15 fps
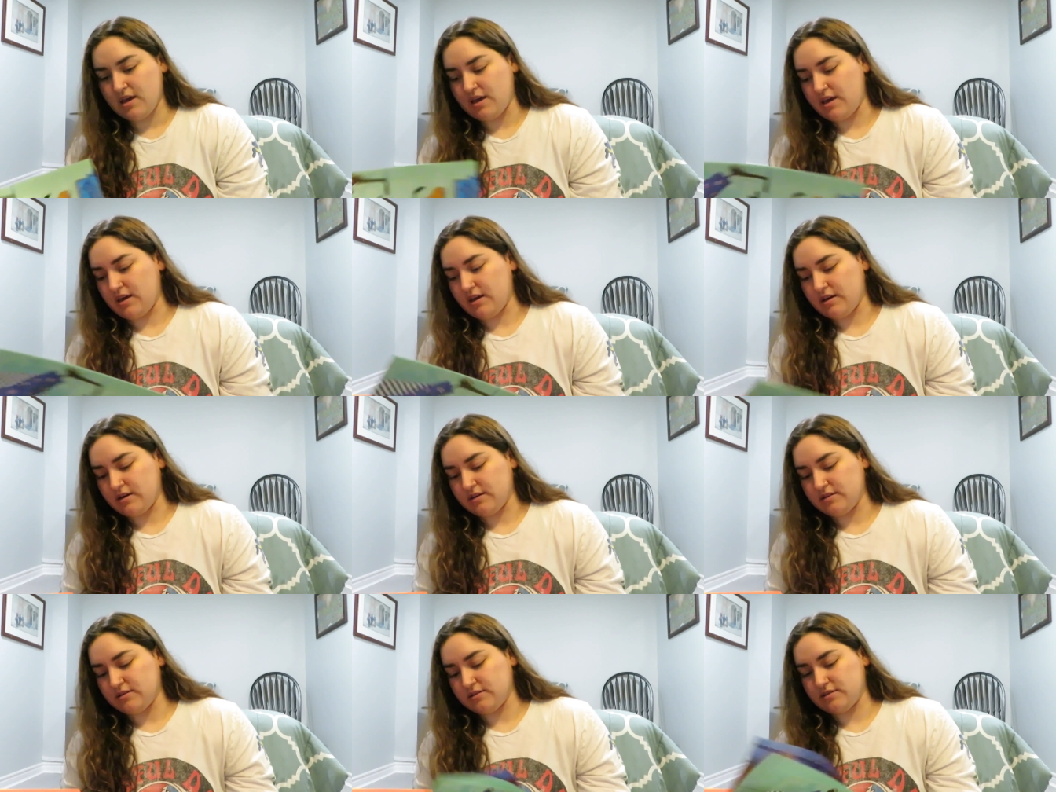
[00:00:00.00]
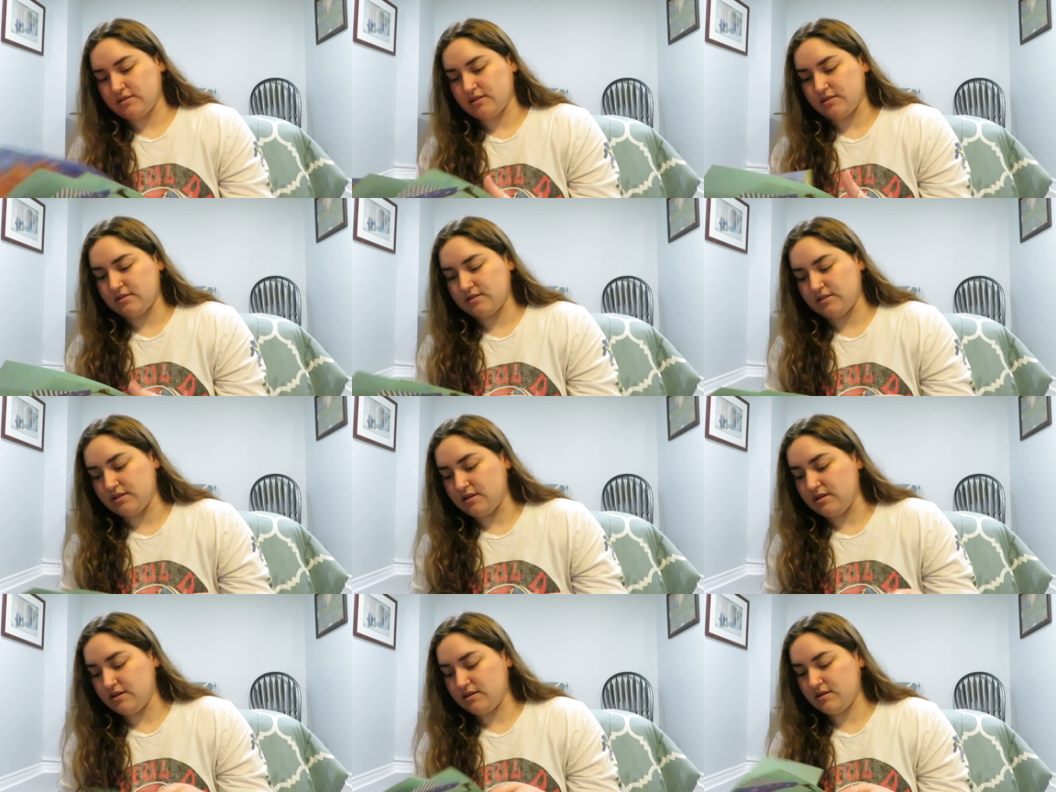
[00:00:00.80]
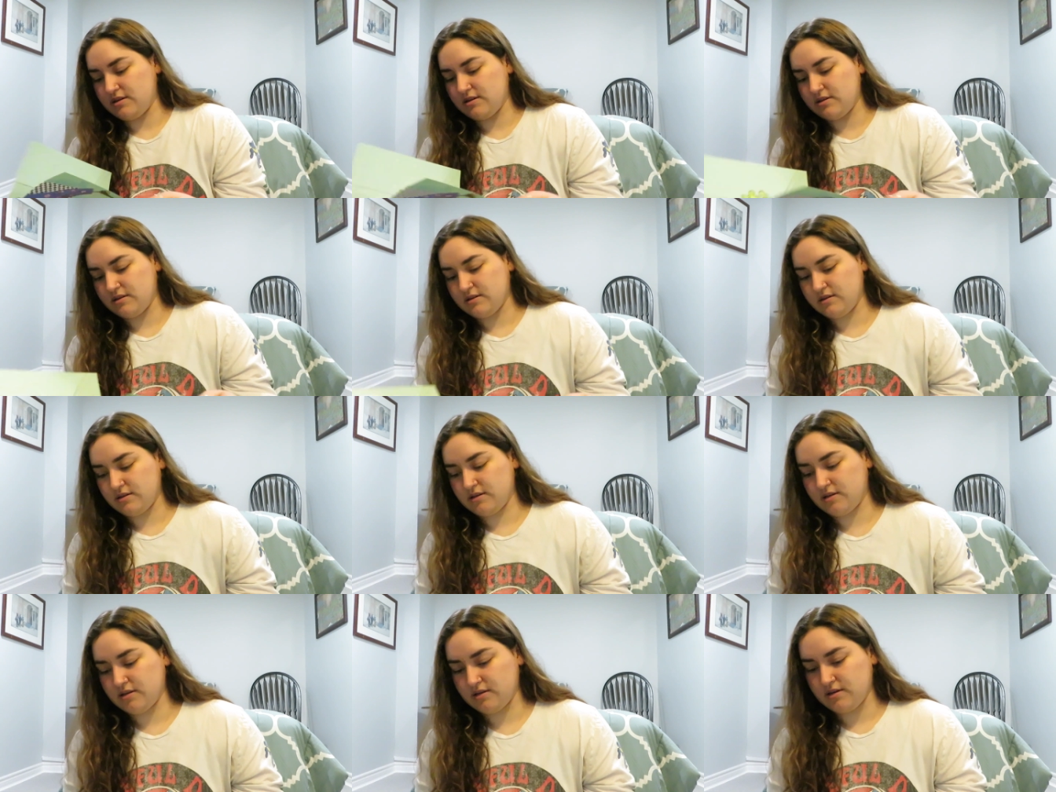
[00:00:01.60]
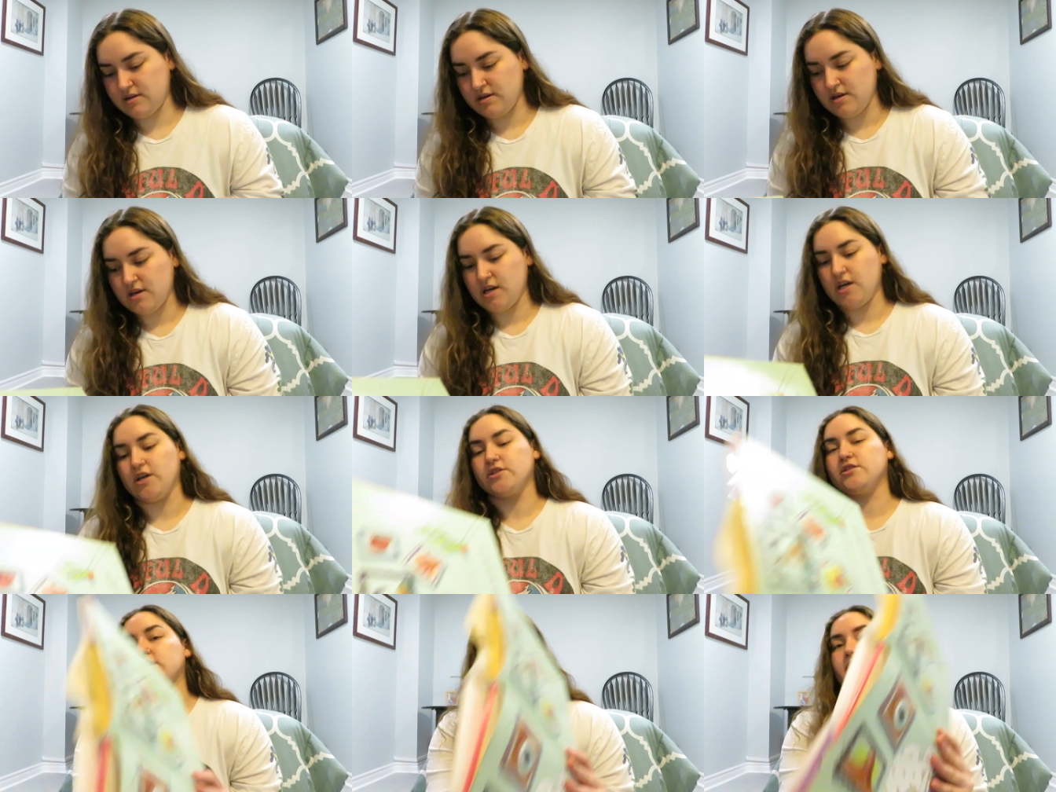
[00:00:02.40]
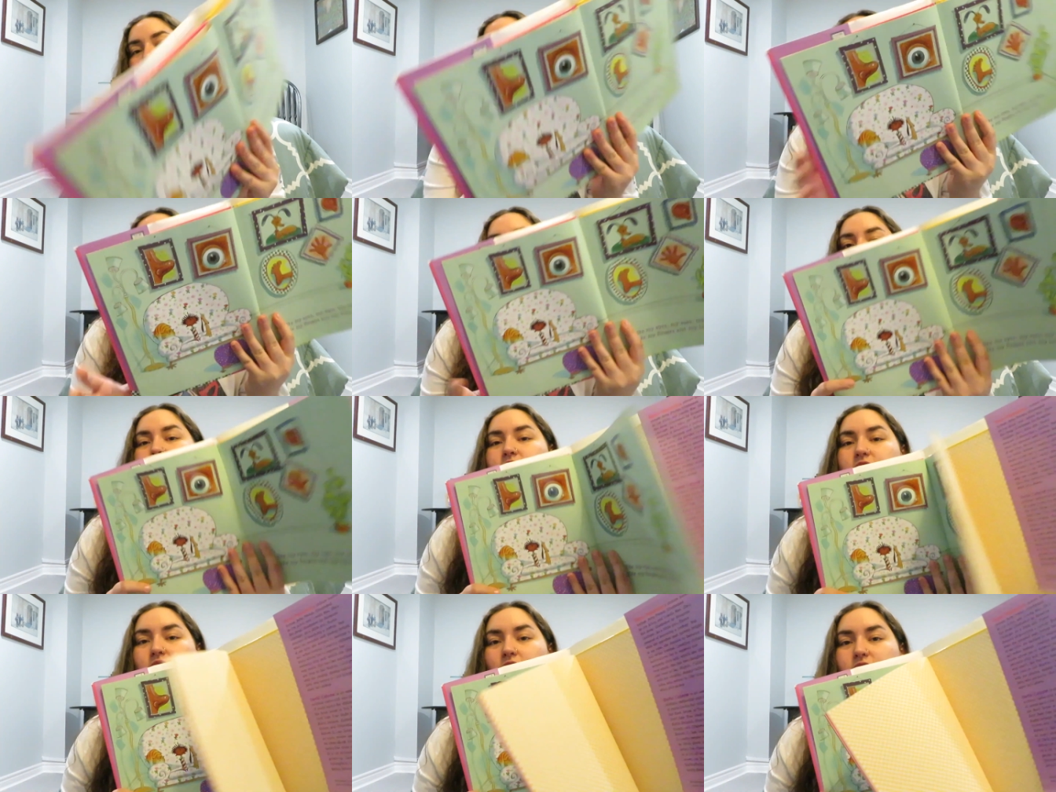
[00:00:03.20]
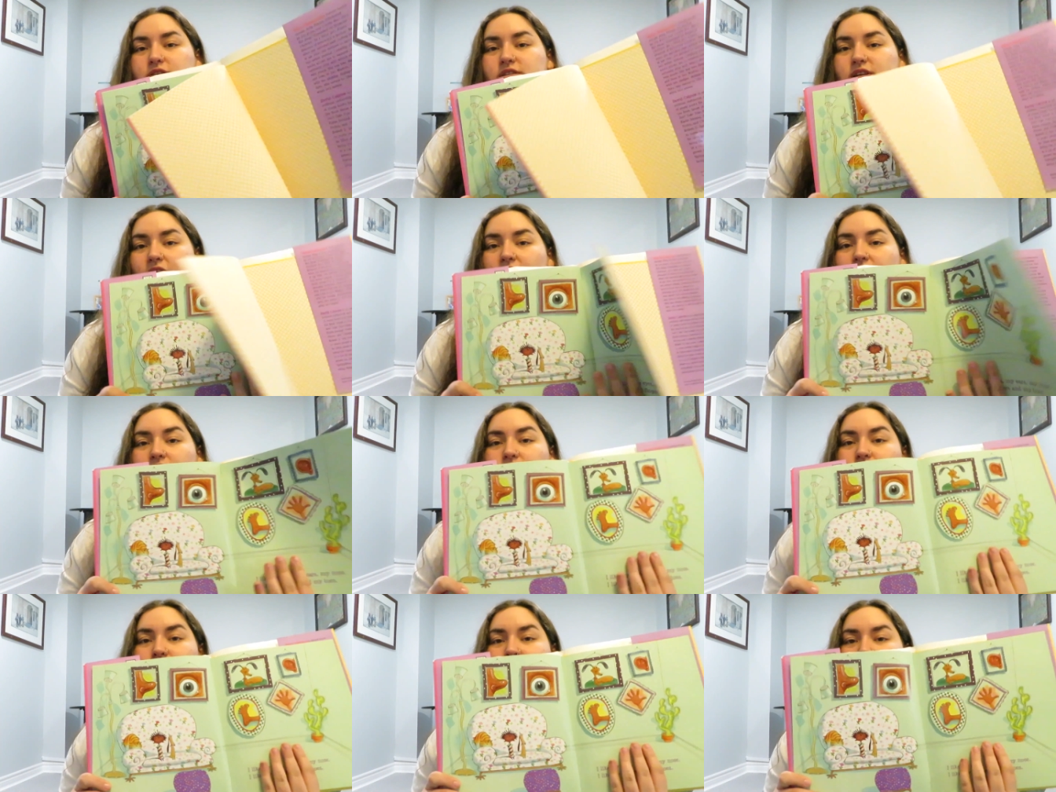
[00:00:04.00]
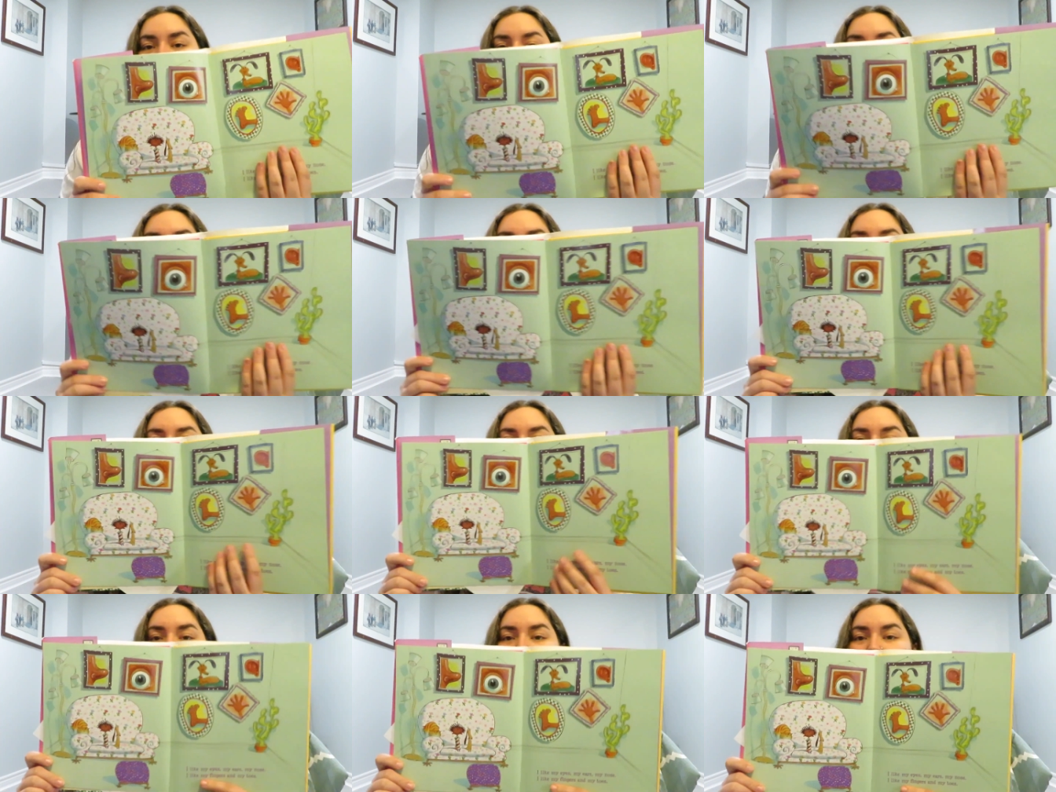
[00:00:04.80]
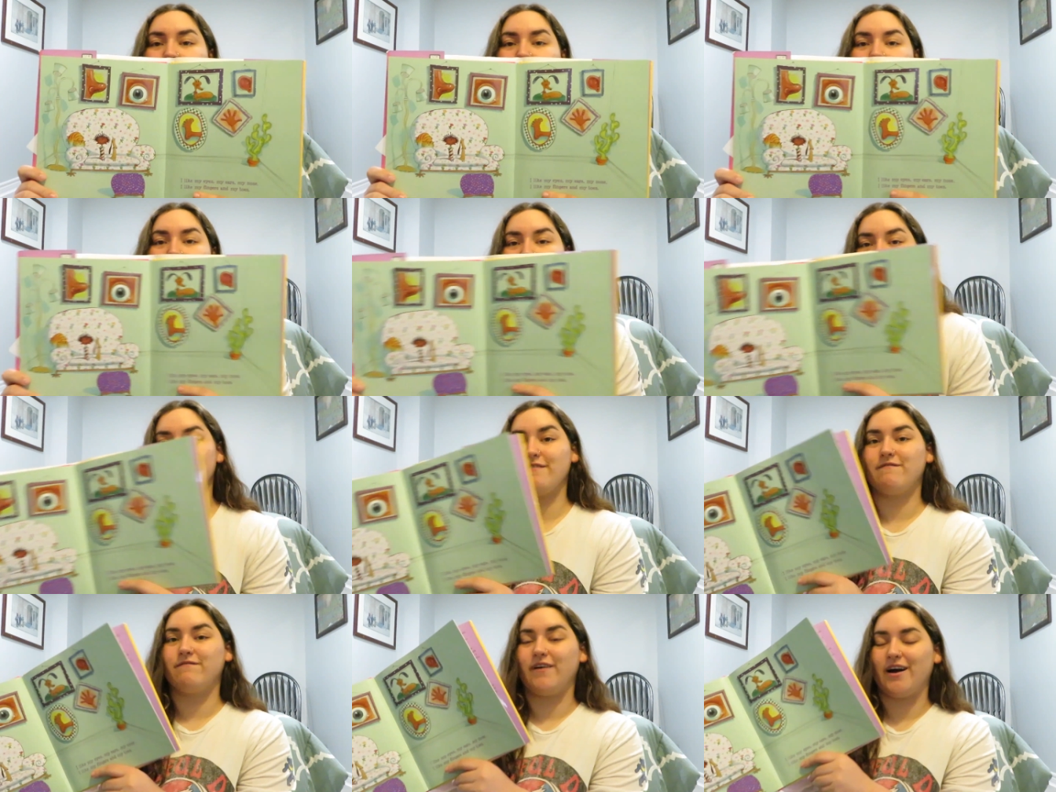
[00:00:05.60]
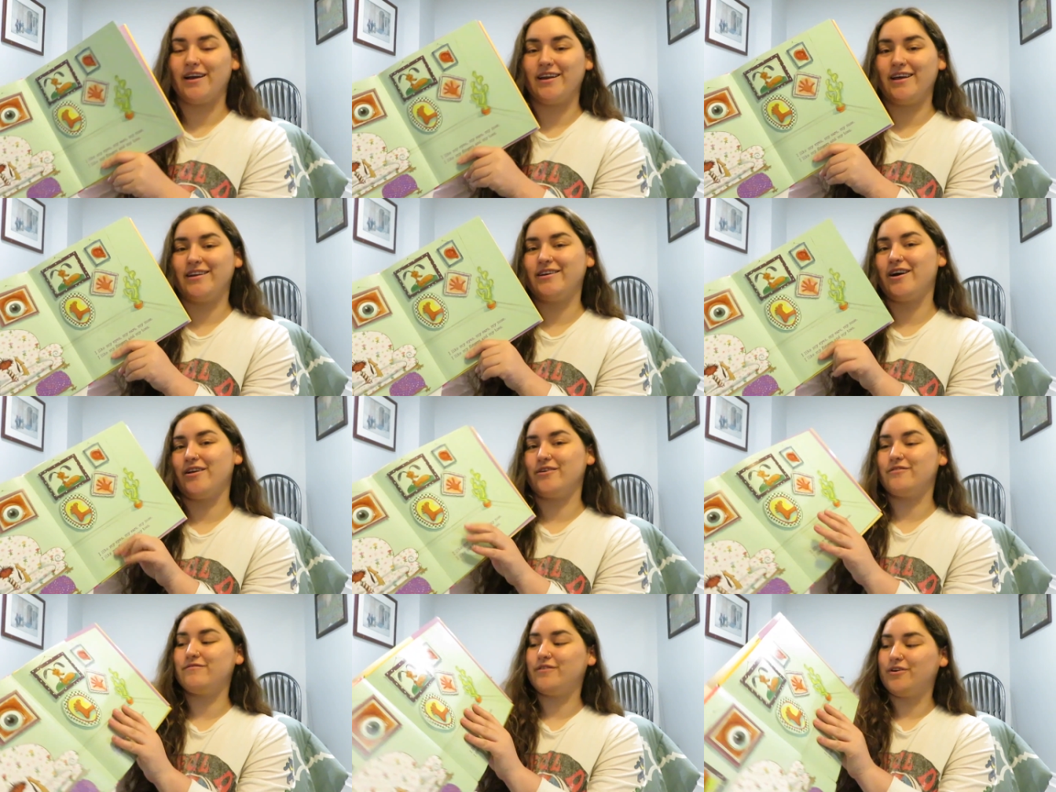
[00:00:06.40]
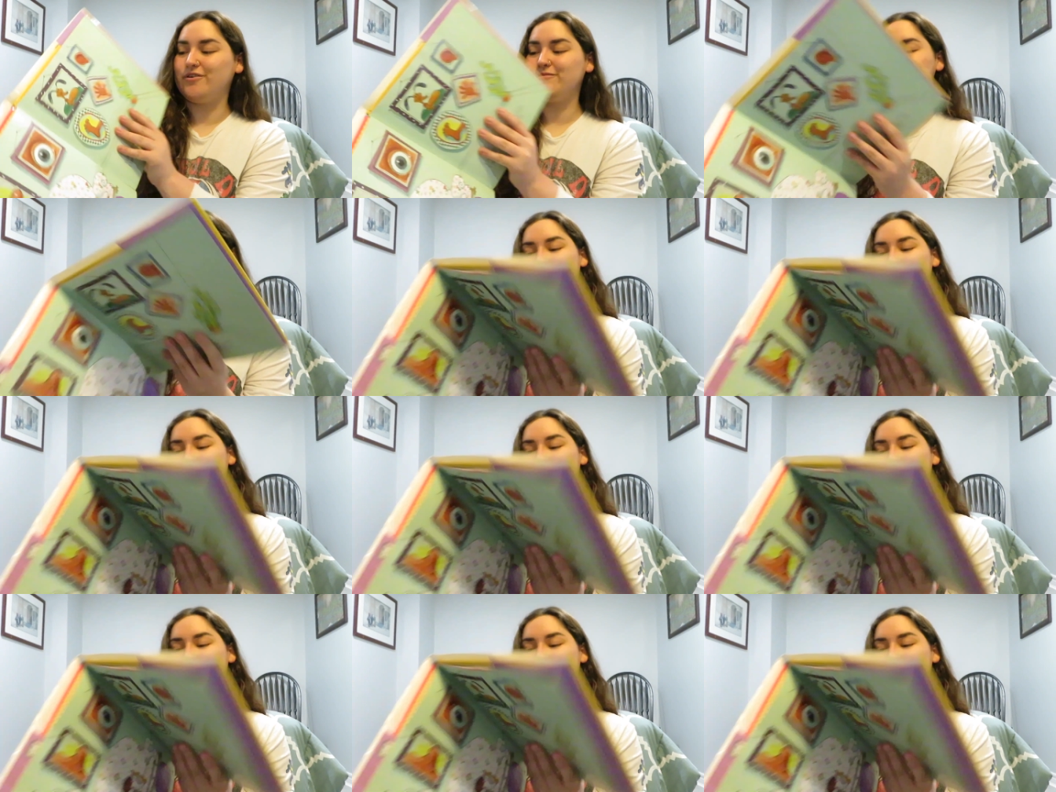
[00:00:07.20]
And let's see. Here's an example of the art style. So again, pretty fun and colorful.